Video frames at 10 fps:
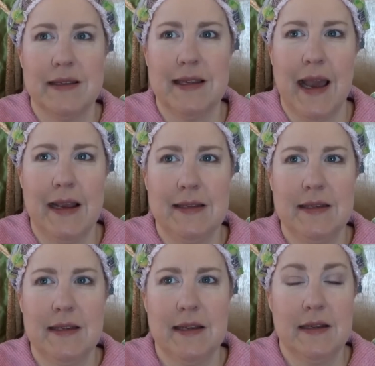
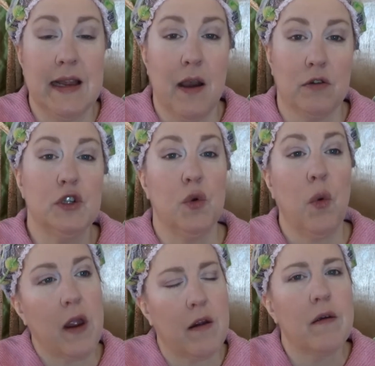sized down to
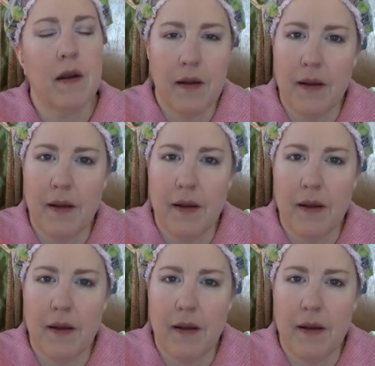where